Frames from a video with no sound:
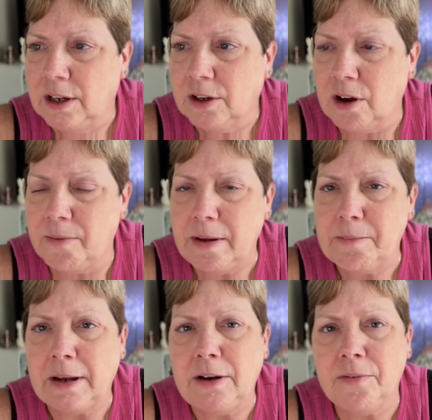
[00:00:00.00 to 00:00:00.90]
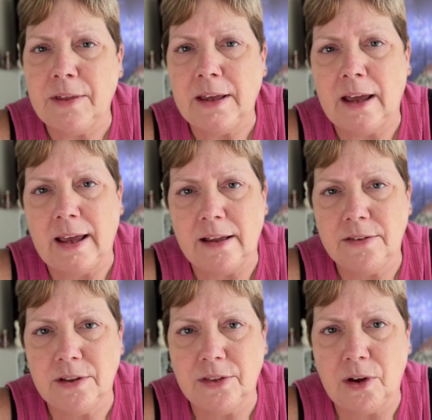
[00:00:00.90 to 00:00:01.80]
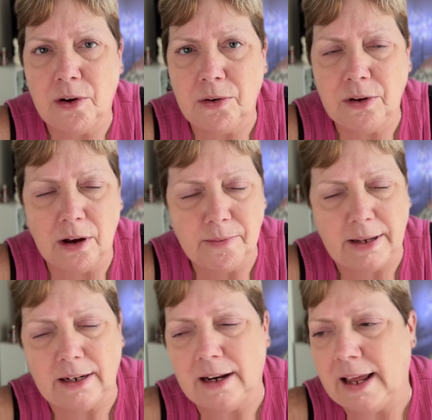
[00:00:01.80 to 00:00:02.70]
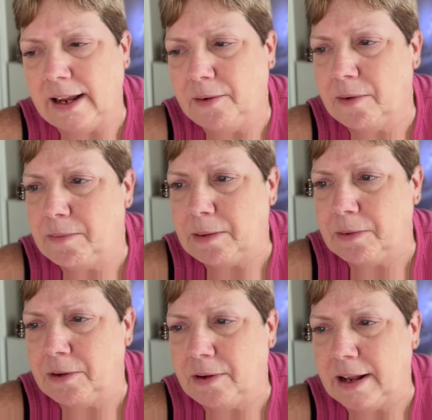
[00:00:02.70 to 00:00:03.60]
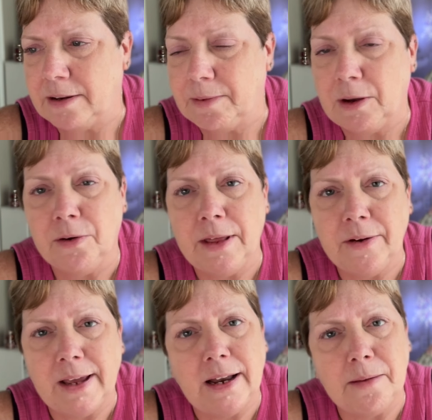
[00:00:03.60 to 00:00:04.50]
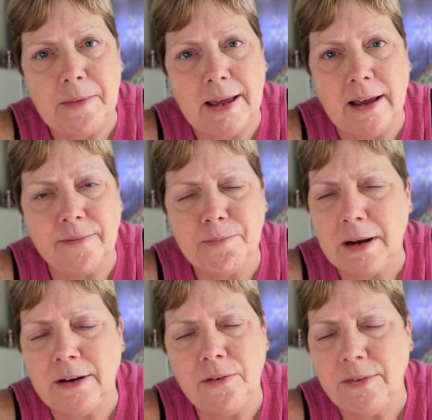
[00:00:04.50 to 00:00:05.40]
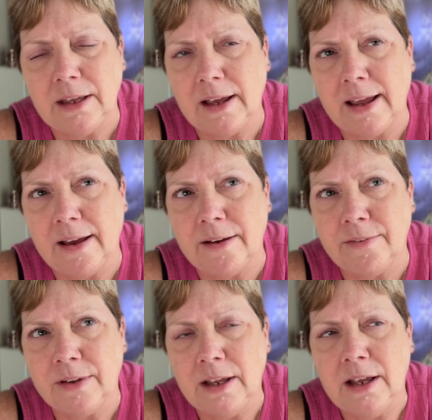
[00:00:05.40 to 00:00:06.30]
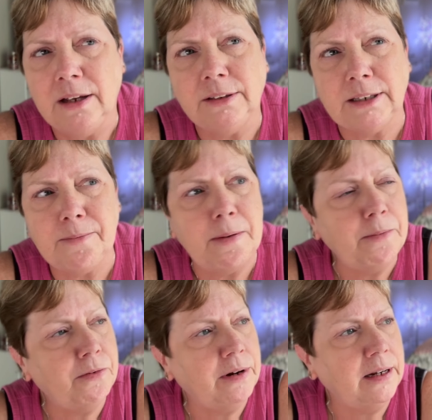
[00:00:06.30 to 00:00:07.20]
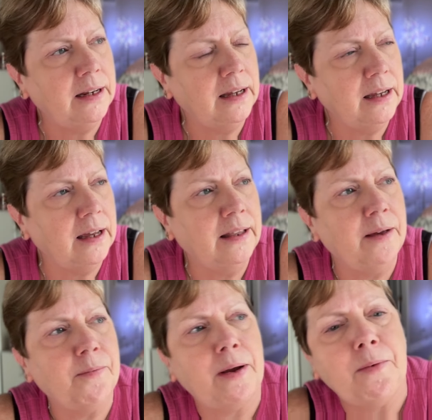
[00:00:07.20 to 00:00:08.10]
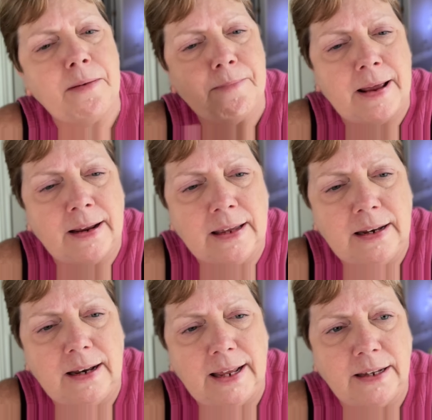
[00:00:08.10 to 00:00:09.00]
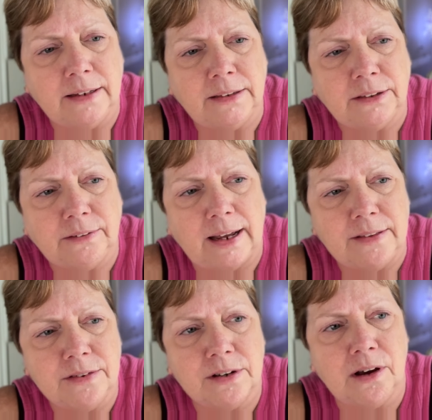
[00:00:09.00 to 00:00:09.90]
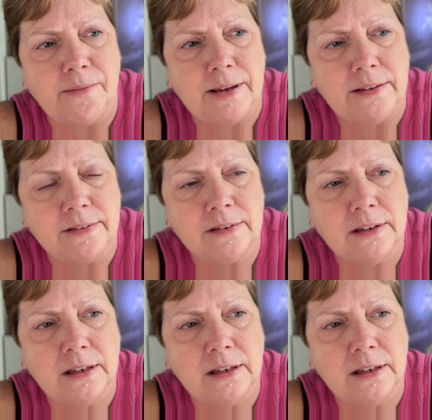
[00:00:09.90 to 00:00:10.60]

comment, but I don't think I answered the whole comment. And I hate it when people do that to me. Or there again, I may have, but I don't think I have. Because I remember reading it and then I went back in later to answer comments.